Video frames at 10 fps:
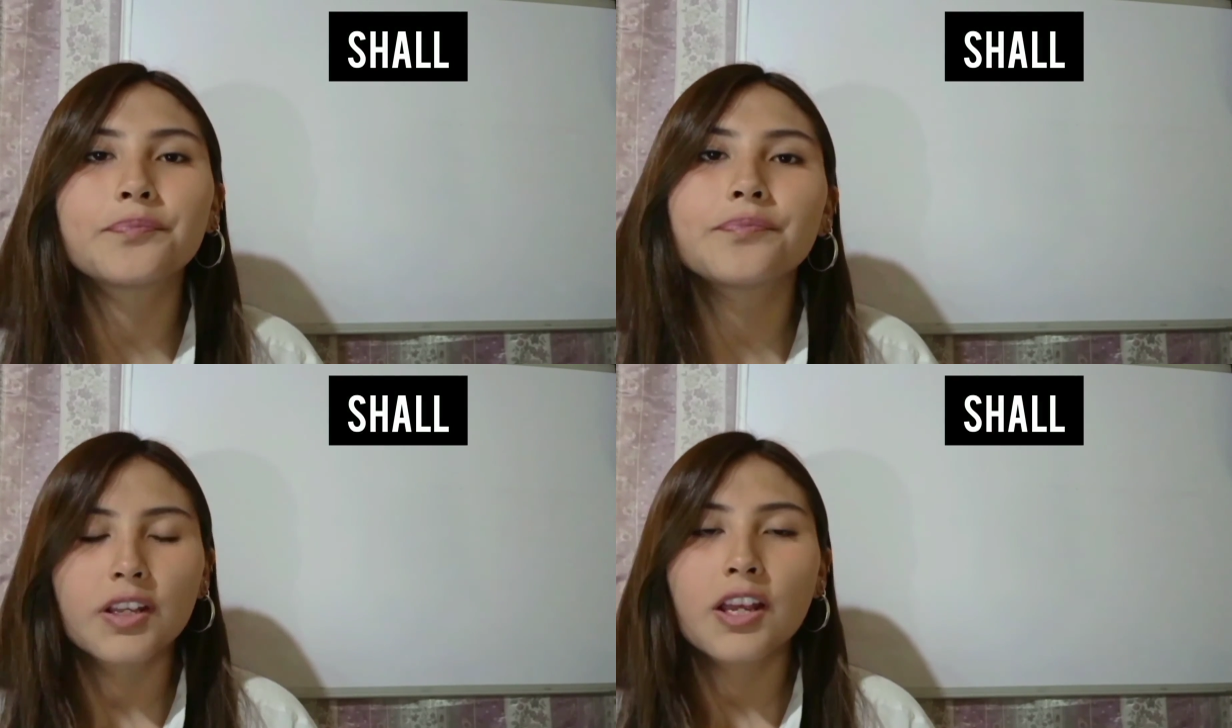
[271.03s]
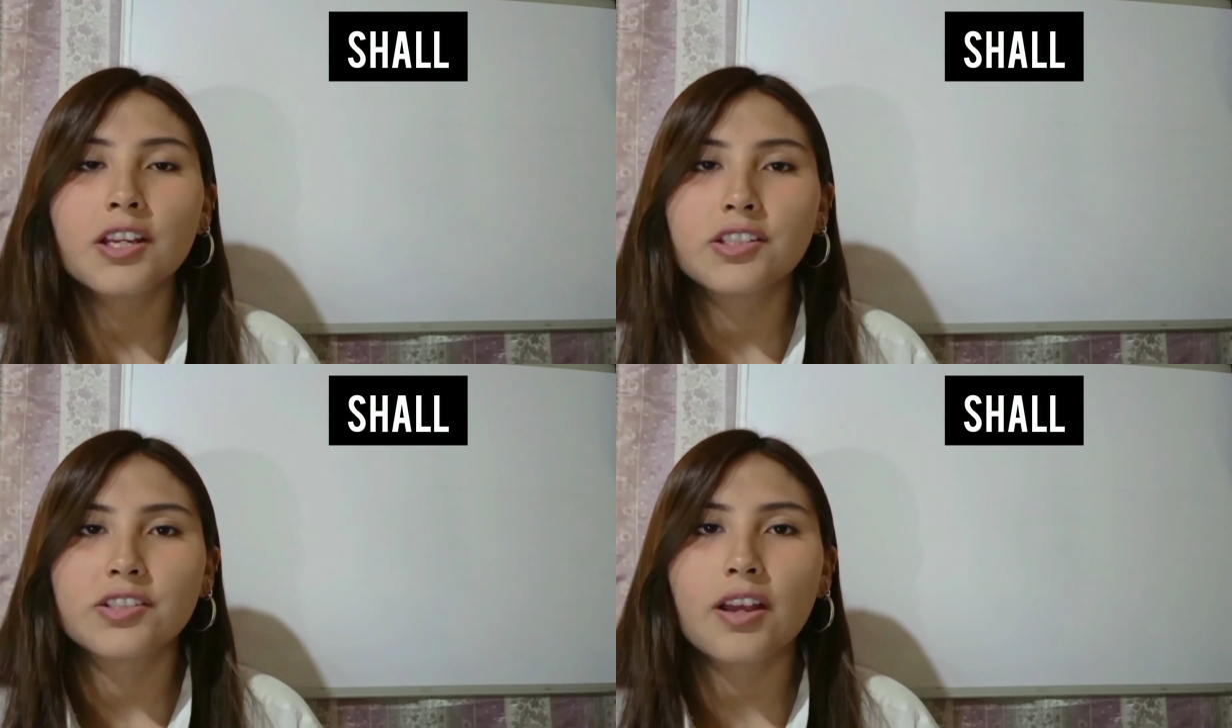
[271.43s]

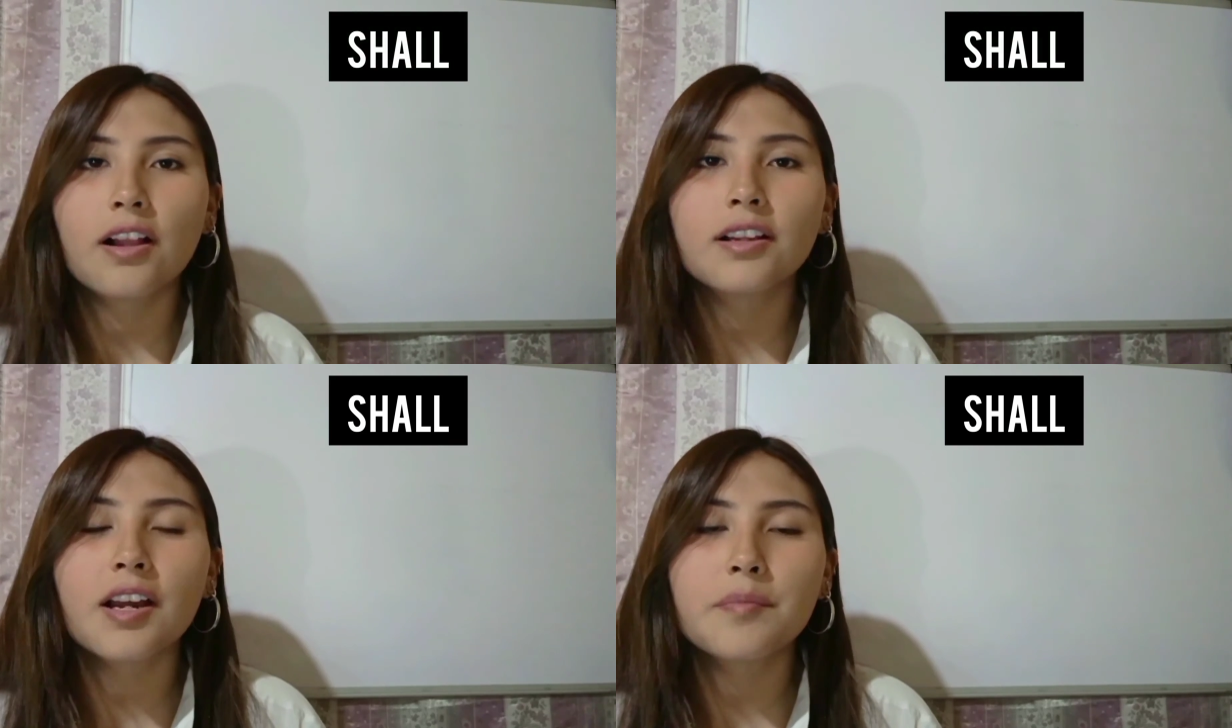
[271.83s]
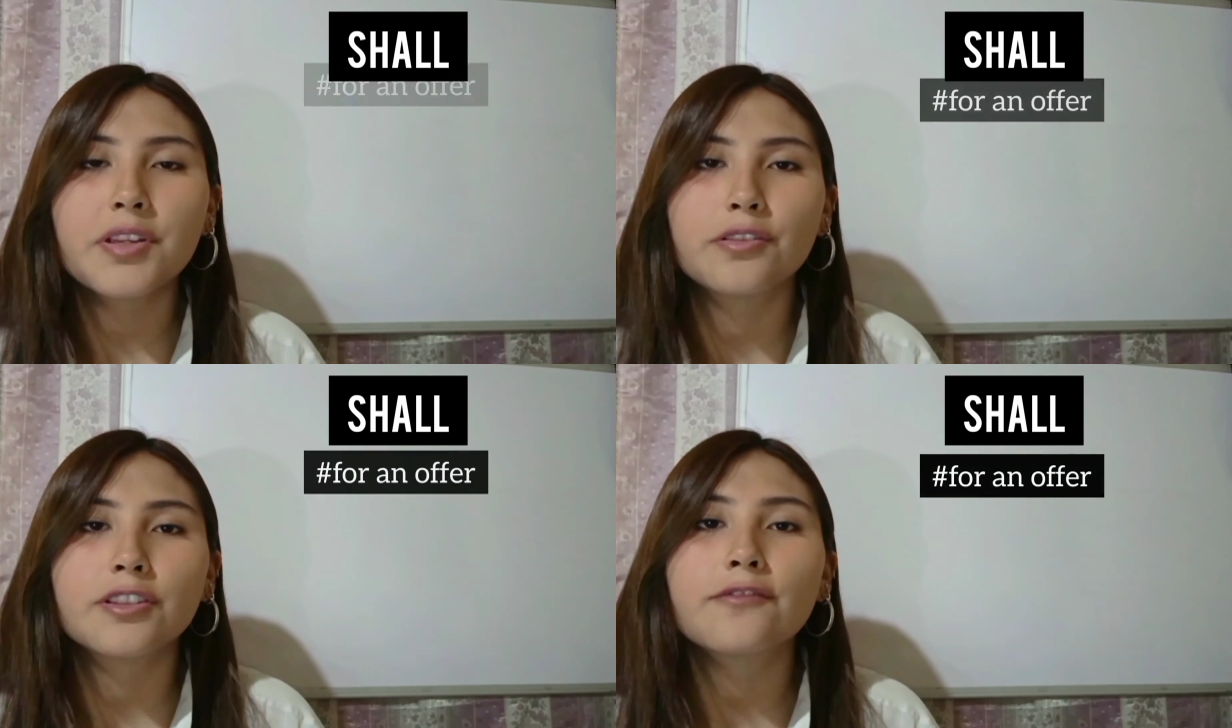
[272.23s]
Shall can be
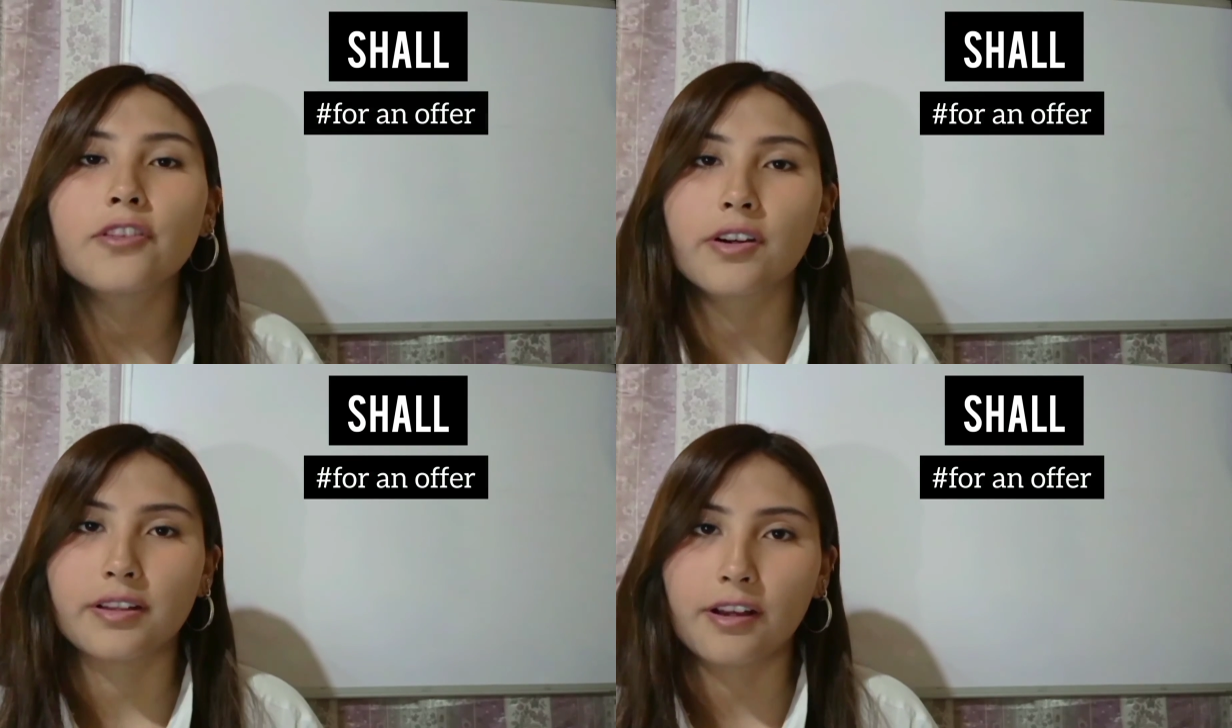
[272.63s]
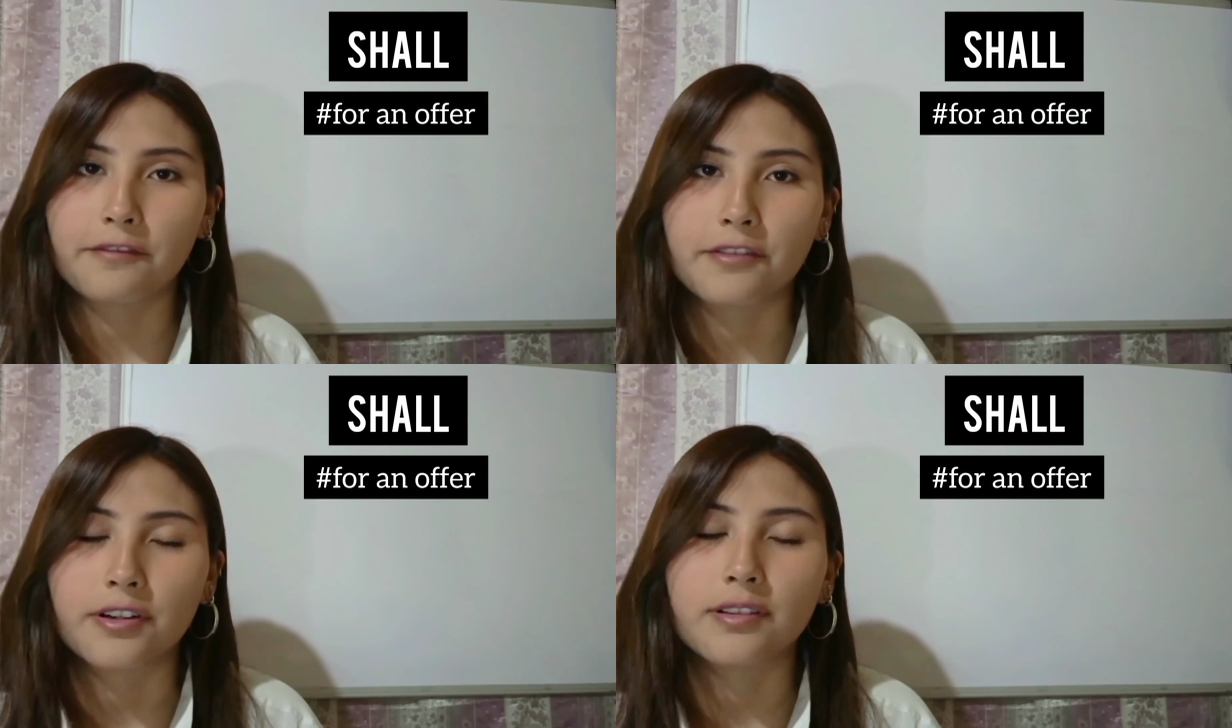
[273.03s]
used for an offer.